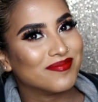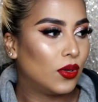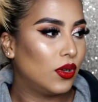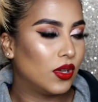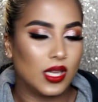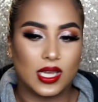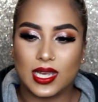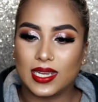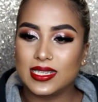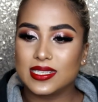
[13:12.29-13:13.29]
Whew,
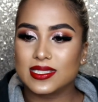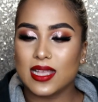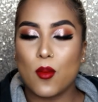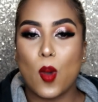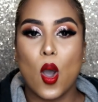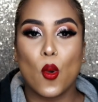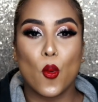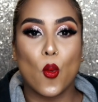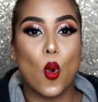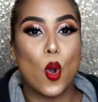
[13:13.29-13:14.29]
I need some
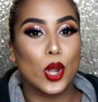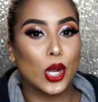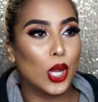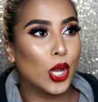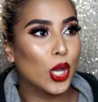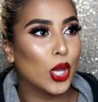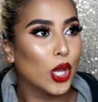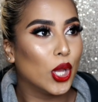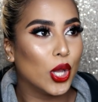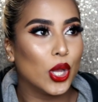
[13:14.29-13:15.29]

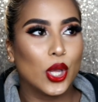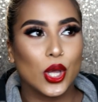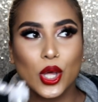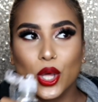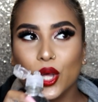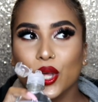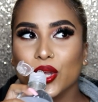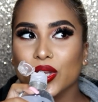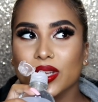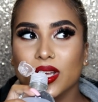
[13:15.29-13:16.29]
water.
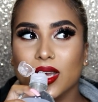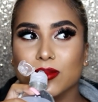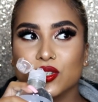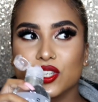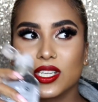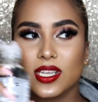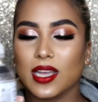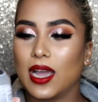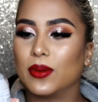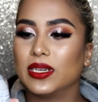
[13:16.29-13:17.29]
I'm
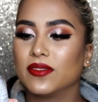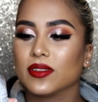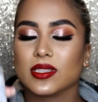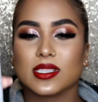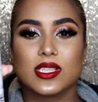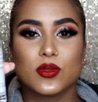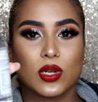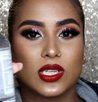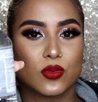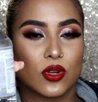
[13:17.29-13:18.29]
drinking. I wonder if this is
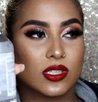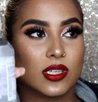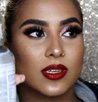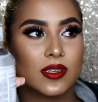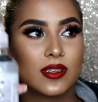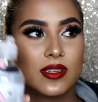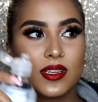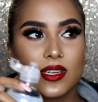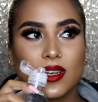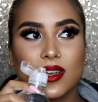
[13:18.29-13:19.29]
Woolies water.
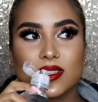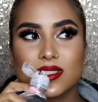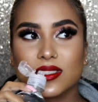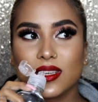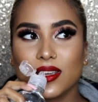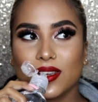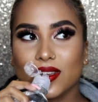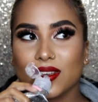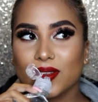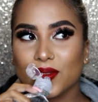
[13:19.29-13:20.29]
Let's see.
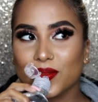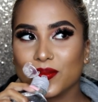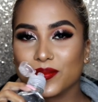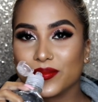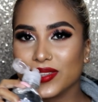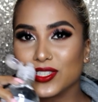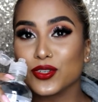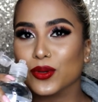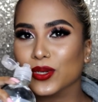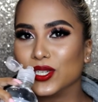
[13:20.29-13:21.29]
Let's
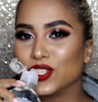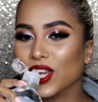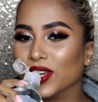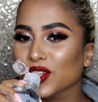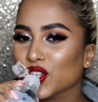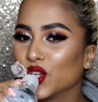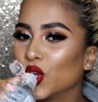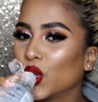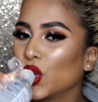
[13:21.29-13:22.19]
do a Woolies challenge.